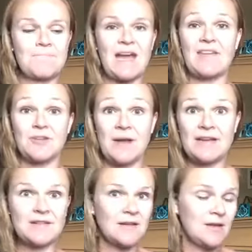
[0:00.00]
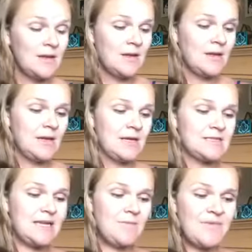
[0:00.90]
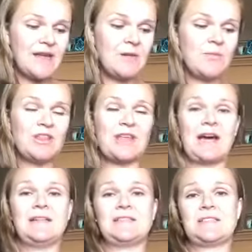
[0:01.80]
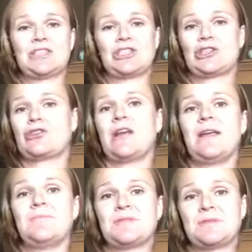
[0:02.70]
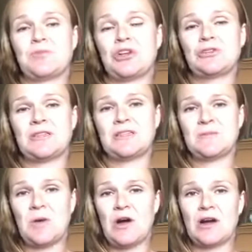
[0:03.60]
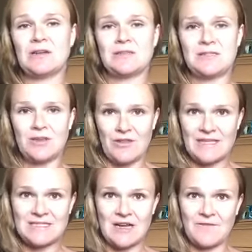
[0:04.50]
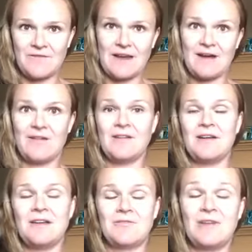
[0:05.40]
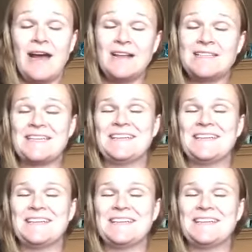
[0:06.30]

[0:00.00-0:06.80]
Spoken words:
Afterbite. Same thing with cuts, scrapes, bruises, bonks, all that stuff. Now, Rhett